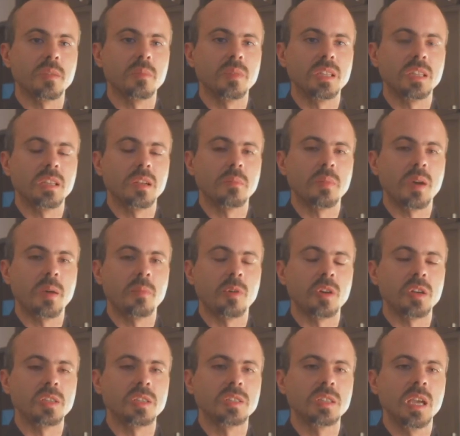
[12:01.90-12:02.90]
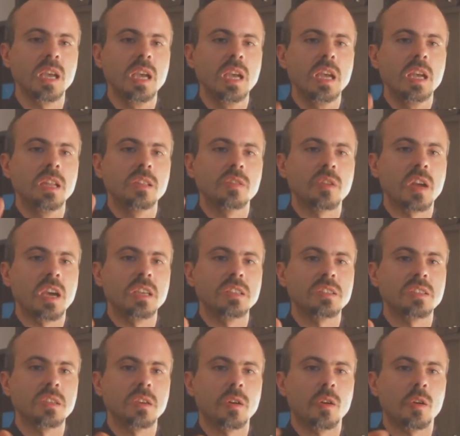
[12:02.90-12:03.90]
them in their memories,
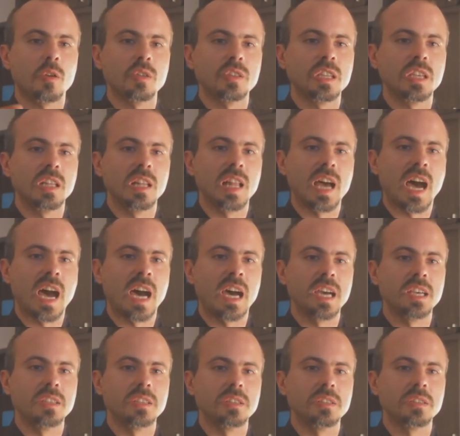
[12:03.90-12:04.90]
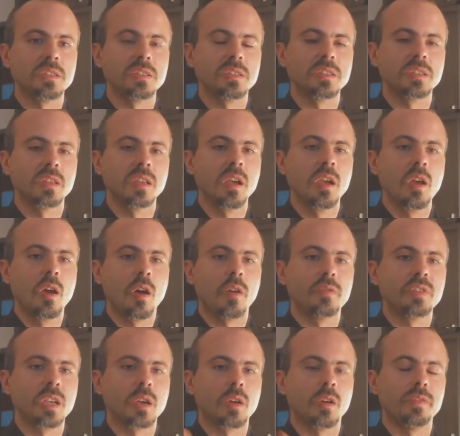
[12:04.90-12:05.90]
tracing all the lines
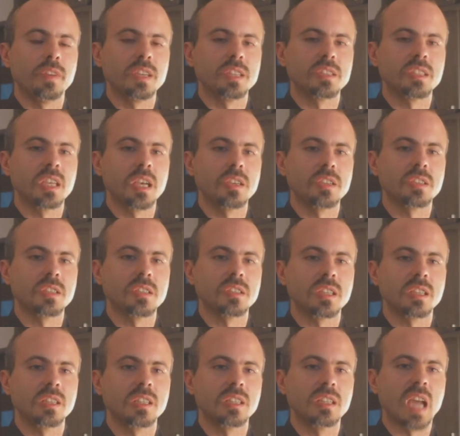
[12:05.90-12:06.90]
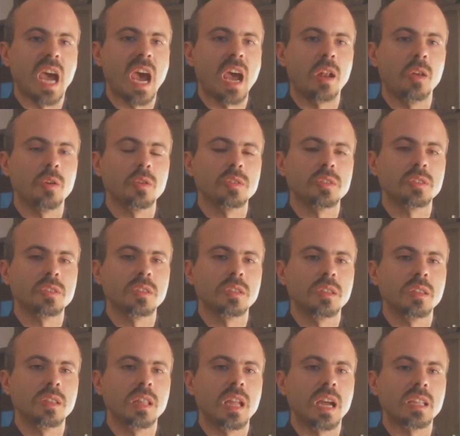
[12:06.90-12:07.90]
of the conversations and the dialogues
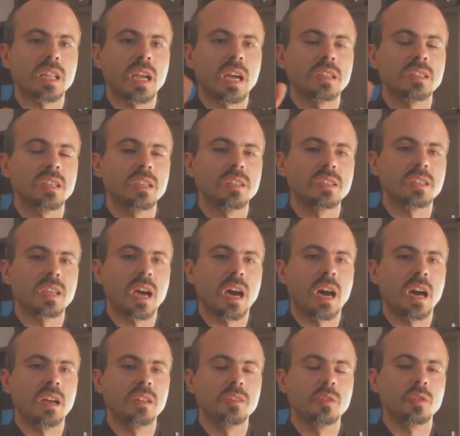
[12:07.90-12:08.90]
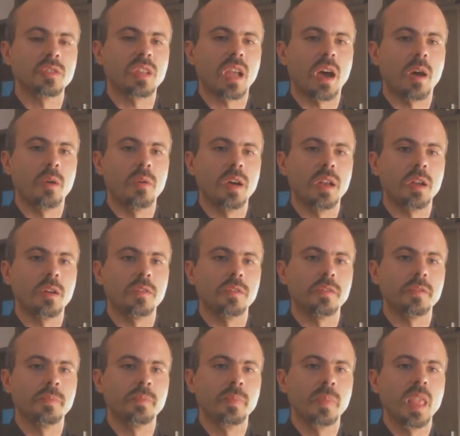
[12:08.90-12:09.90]
that others are not aware of,
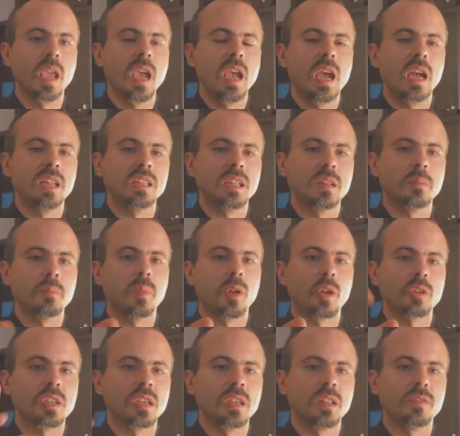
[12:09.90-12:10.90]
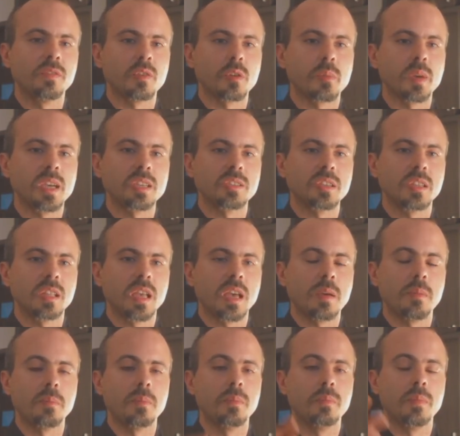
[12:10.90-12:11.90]
and then plotting information
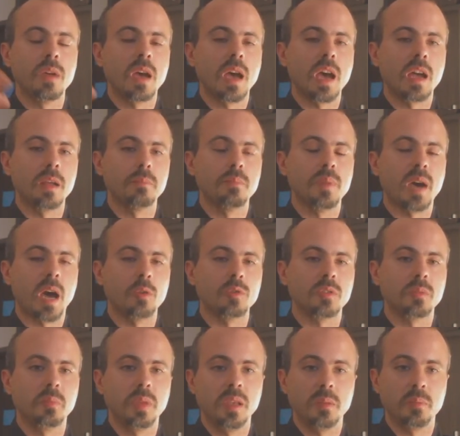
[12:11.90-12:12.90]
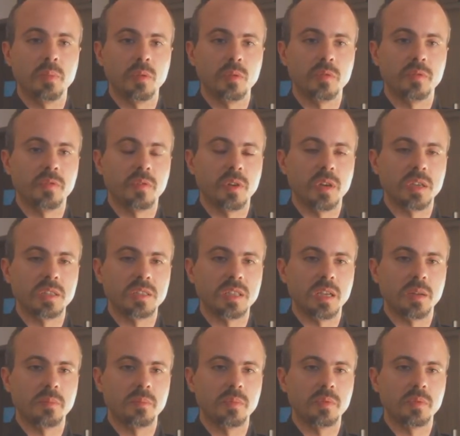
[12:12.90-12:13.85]
about people, for example.